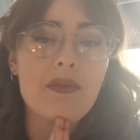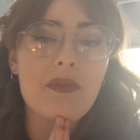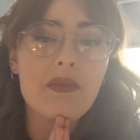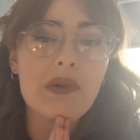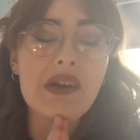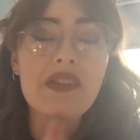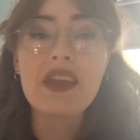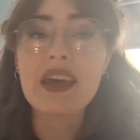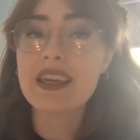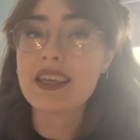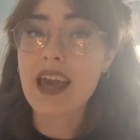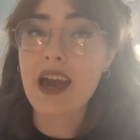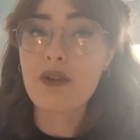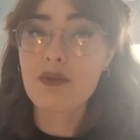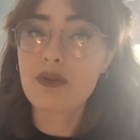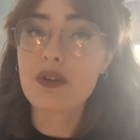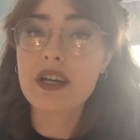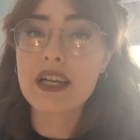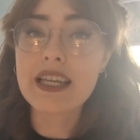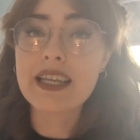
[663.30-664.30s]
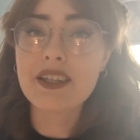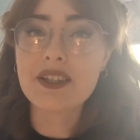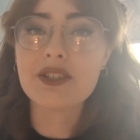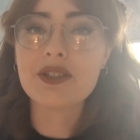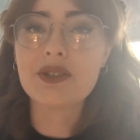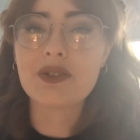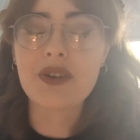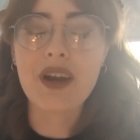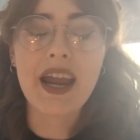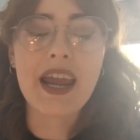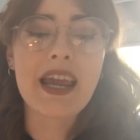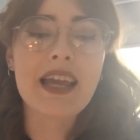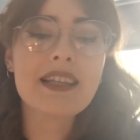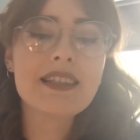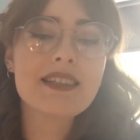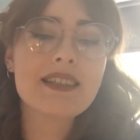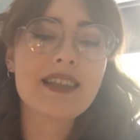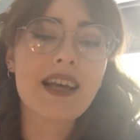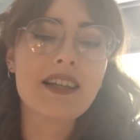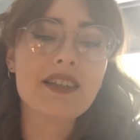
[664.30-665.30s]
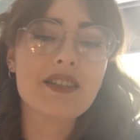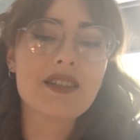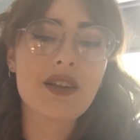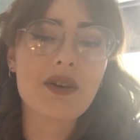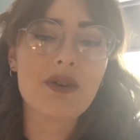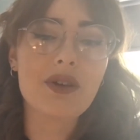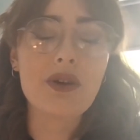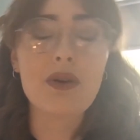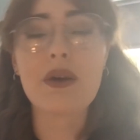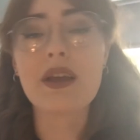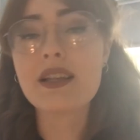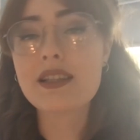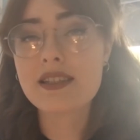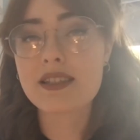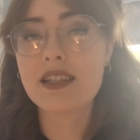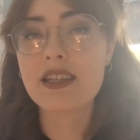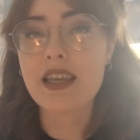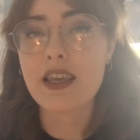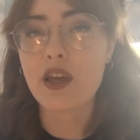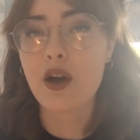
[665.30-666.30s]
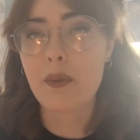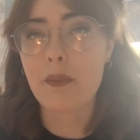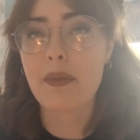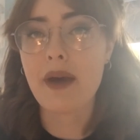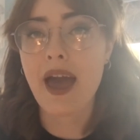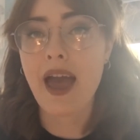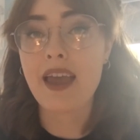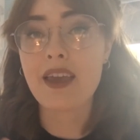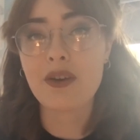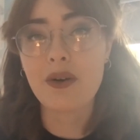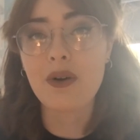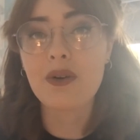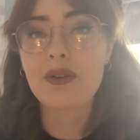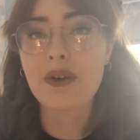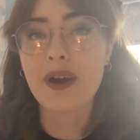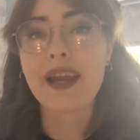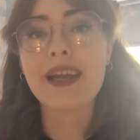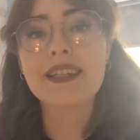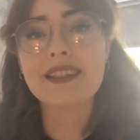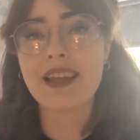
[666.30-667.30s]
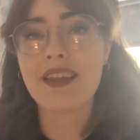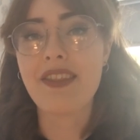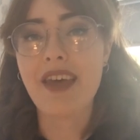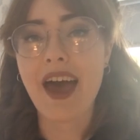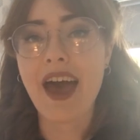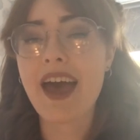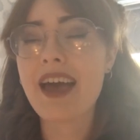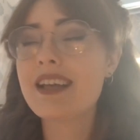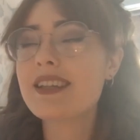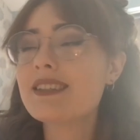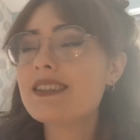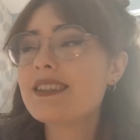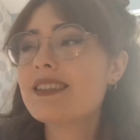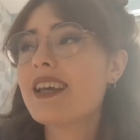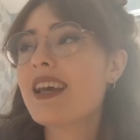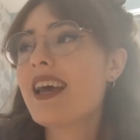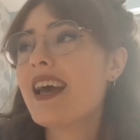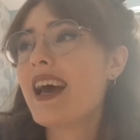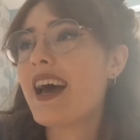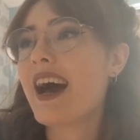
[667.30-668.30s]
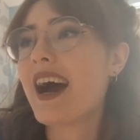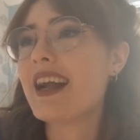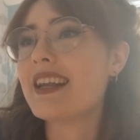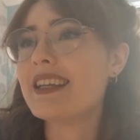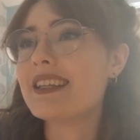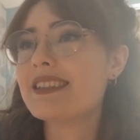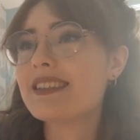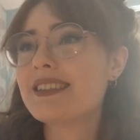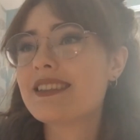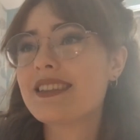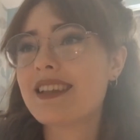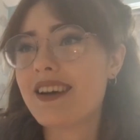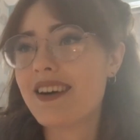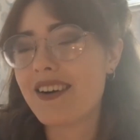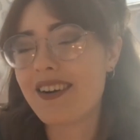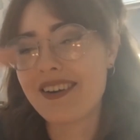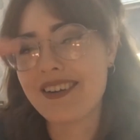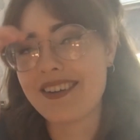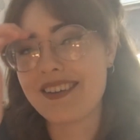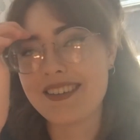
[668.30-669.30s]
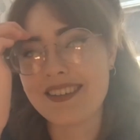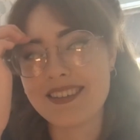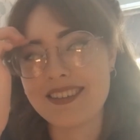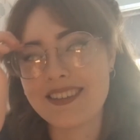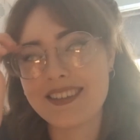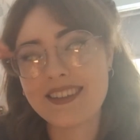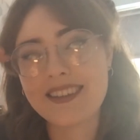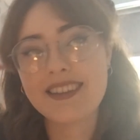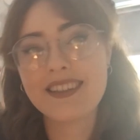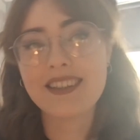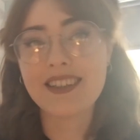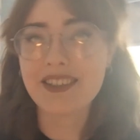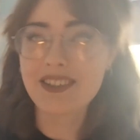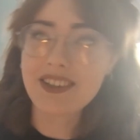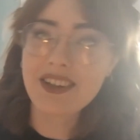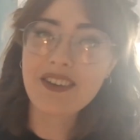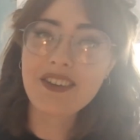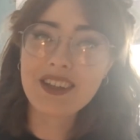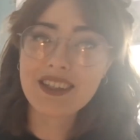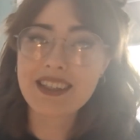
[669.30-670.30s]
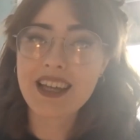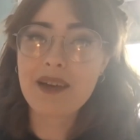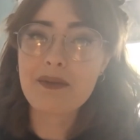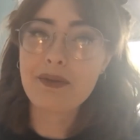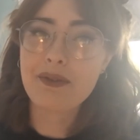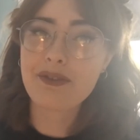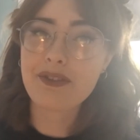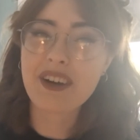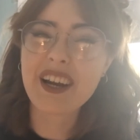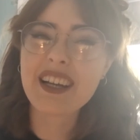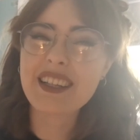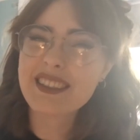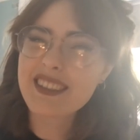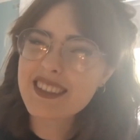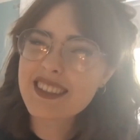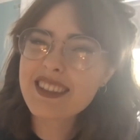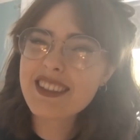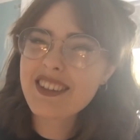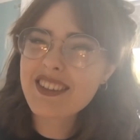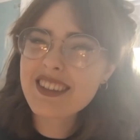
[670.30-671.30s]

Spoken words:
but they get really good grades, and so you instantly compare your grade to theirs, and it's, oh, you know the type of friends,